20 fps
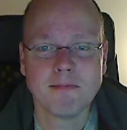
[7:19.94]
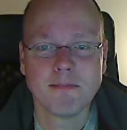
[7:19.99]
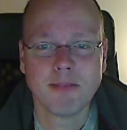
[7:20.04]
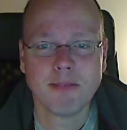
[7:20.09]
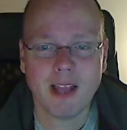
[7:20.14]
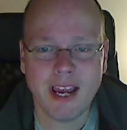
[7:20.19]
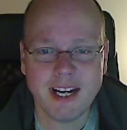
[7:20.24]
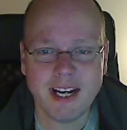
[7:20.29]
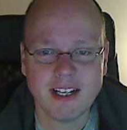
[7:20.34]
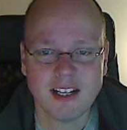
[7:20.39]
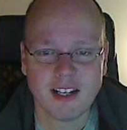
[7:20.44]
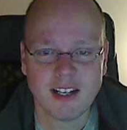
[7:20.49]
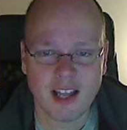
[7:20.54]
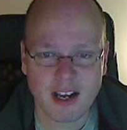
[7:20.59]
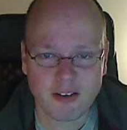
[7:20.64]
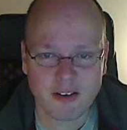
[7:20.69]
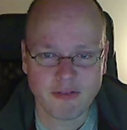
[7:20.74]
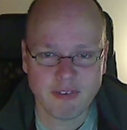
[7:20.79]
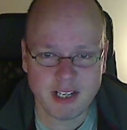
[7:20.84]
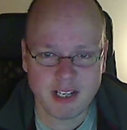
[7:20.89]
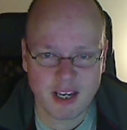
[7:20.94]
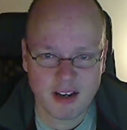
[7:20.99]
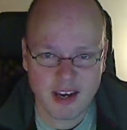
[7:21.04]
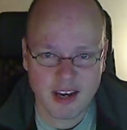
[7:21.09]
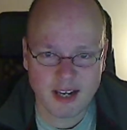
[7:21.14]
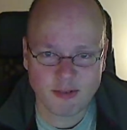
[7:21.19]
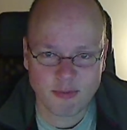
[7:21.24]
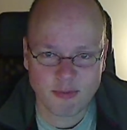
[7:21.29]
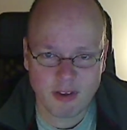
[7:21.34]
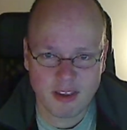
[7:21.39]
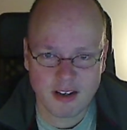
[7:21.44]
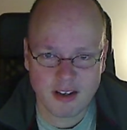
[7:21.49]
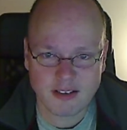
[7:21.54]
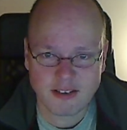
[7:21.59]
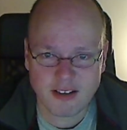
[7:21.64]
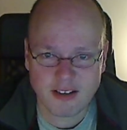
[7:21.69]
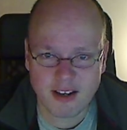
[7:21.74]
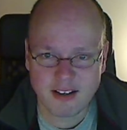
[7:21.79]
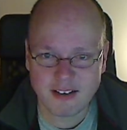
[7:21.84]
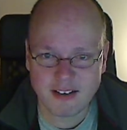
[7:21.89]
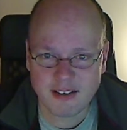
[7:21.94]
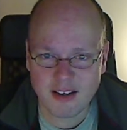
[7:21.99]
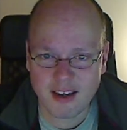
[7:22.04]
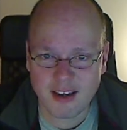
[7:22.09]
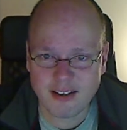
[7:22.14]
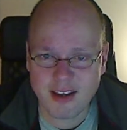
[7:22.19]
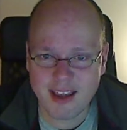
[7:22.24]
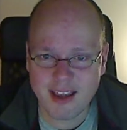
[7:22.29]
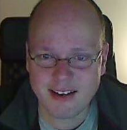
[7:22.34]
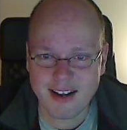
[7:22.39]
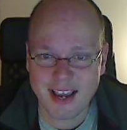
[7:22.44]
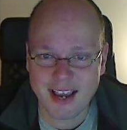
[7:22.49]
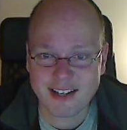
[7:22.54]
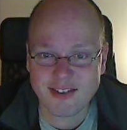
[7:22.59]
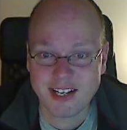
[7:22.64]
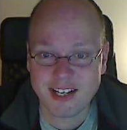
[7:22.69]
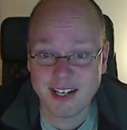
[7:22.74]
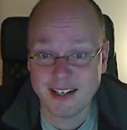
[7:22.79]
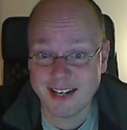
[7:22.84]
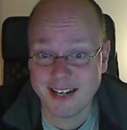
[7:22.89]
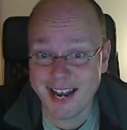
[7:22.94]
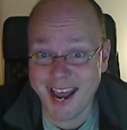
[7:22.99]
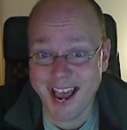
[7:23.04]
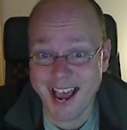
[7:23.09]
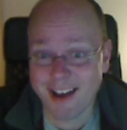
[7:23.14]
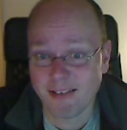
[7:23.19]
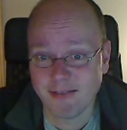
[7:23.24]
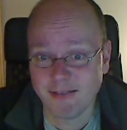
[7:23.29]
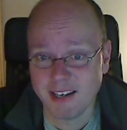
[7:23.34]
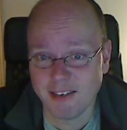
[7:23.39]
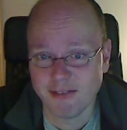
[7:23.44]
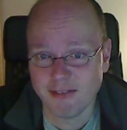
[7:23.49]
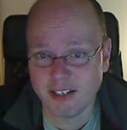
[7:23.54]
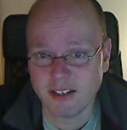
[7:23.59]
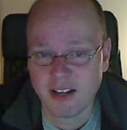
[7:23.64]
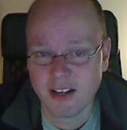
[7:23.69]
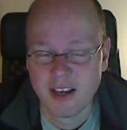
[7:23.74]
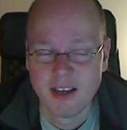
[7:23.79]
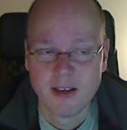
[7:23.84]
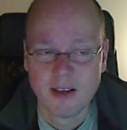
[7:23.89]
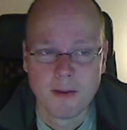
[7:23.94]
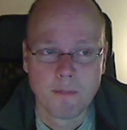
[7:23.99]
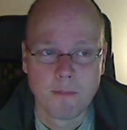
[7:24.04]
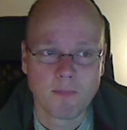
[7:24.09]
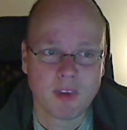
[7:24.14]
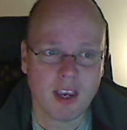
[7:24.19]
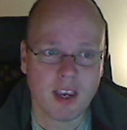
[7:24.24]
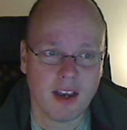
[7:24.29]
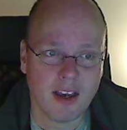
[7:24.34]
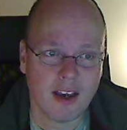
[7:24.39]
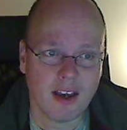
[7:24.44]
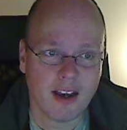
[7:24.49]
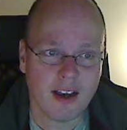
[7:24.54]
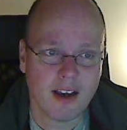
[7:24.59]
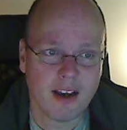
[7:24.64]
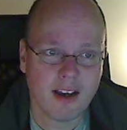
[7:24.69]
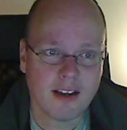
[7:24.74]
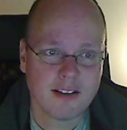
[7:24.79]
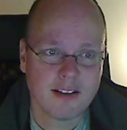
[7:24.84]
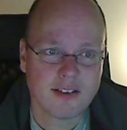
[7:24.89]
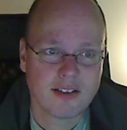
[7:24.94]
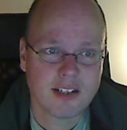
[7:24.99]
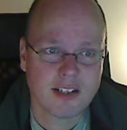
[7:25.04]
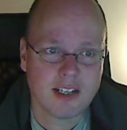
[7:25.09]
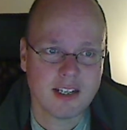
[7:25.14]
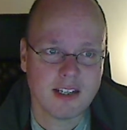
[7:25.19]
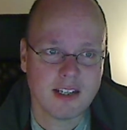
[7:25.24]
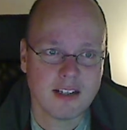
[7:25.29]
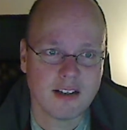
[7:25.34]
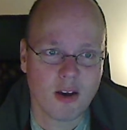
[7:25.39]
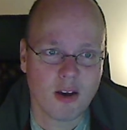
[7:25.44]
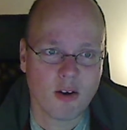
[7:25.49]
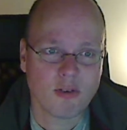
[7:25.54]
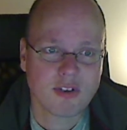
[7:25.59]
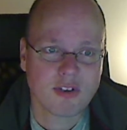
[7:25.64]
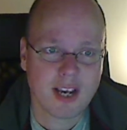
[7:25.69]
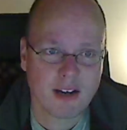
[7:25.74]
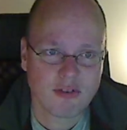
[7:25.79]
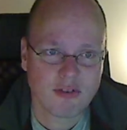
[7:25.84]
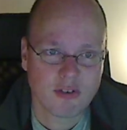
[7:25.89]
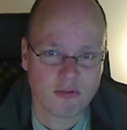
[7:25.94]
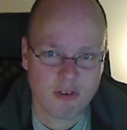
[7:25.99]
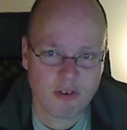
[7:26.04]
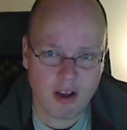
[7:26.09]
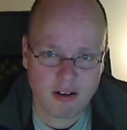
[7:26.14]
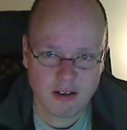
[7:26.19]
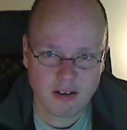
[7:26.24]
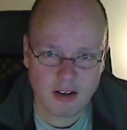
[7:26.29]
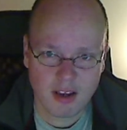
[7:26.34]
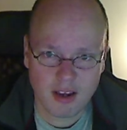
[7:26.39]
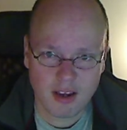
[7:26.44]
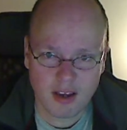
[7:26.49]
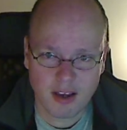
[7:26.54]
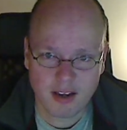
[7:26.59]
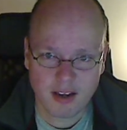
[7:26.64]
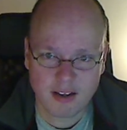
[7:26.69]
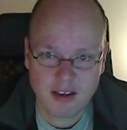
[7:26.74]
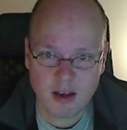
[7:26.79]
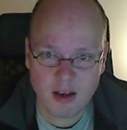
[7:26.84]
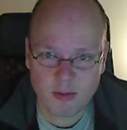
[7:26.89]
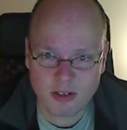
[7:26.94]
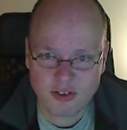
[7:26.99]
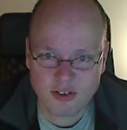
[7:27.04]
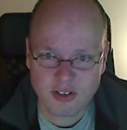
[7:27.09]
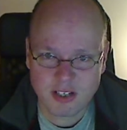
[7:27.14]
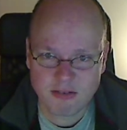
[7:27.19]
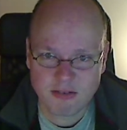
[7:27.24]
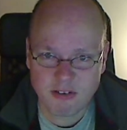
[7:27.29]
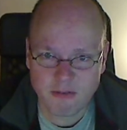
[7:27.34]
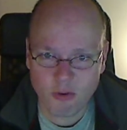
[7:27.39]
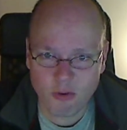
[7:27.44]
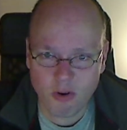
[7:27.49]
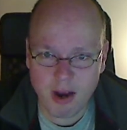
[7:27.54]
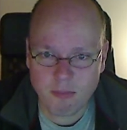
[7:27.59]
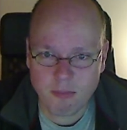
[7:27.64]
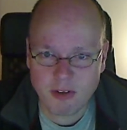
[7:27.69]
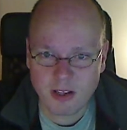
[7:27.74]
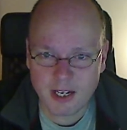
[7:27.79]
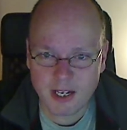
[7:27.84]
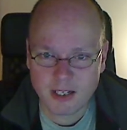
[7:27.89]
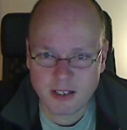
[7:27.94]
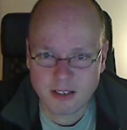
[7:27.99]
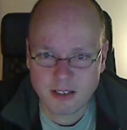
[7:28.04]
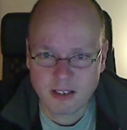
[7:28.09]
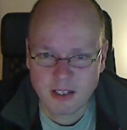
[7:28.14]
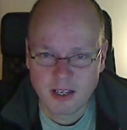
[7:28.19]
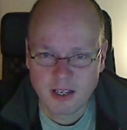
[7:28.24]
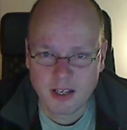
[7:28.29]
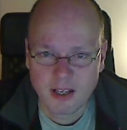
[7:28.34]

played a lot of video games with us, and actually now even. She knows how to run a Commodore 64 emulator.